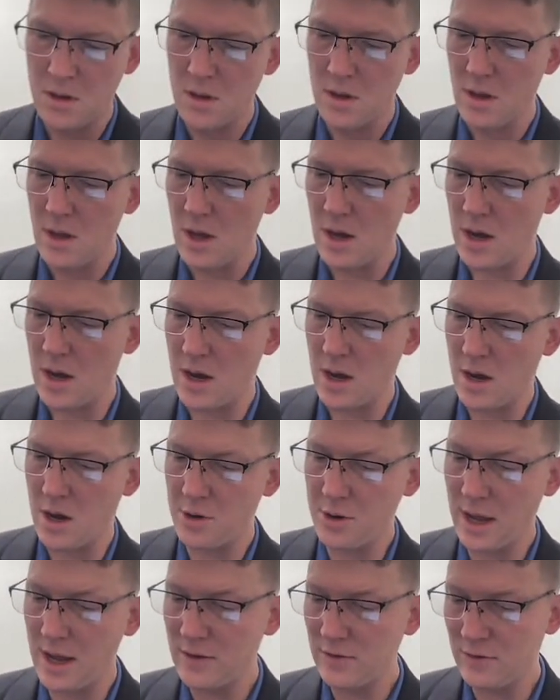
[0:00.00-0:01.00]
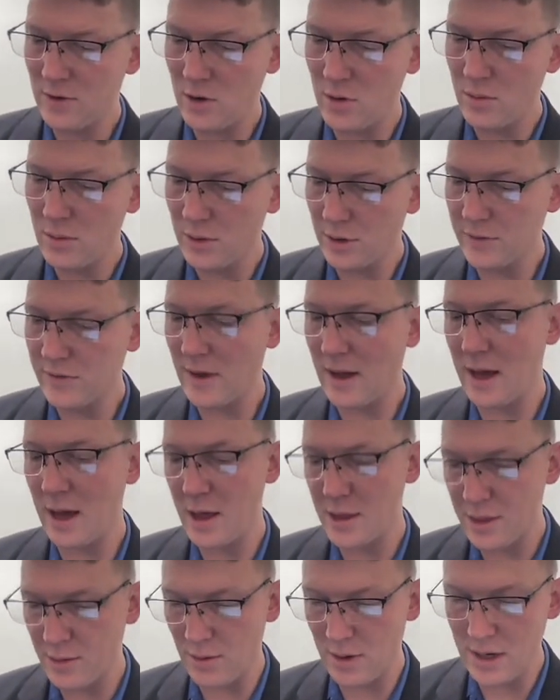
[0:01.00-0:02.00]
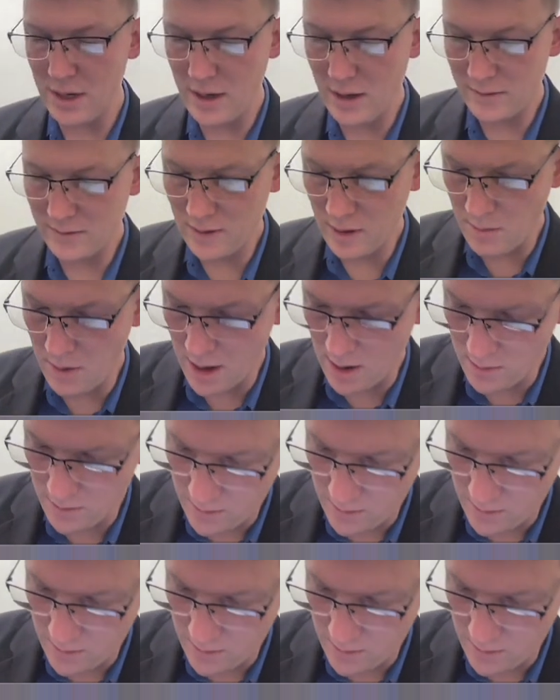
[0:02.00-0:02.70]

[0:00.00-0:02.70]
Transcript: Okay, so looks like a 3 does come out.